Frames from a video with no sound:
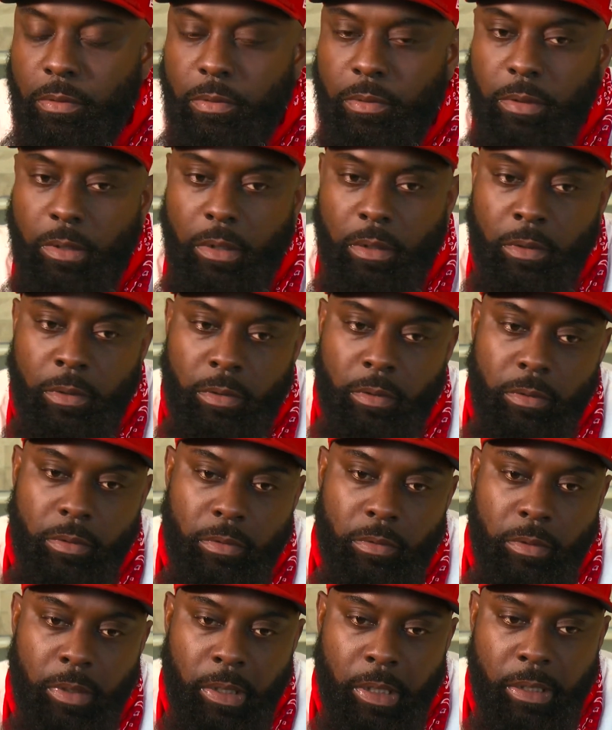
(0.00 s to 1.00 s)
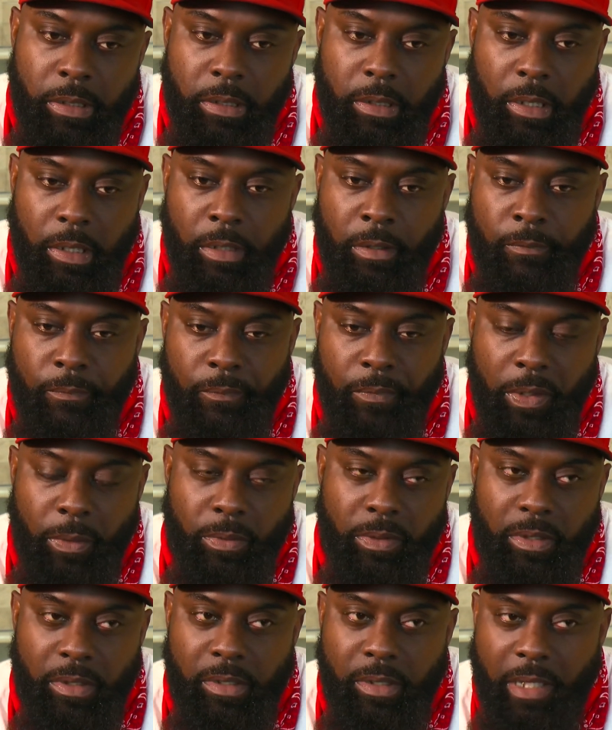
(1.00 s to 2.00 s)
So like I say, it
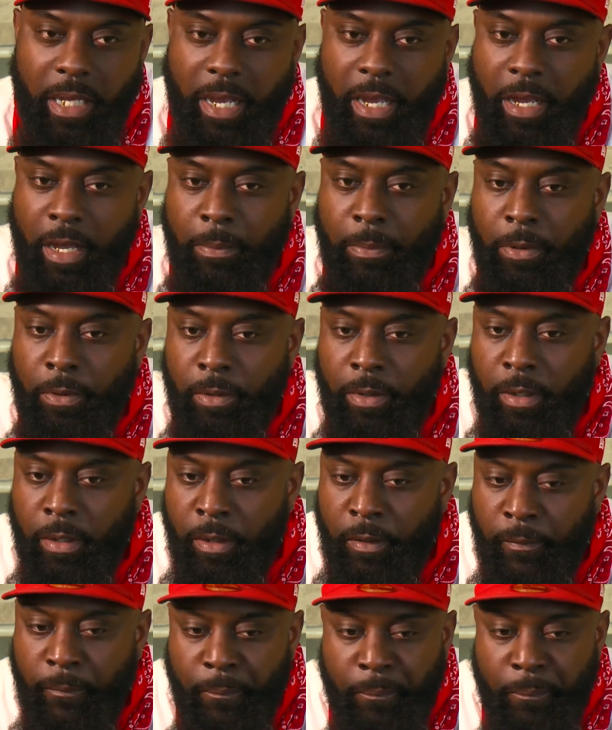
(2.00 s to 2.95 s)
was a scab on her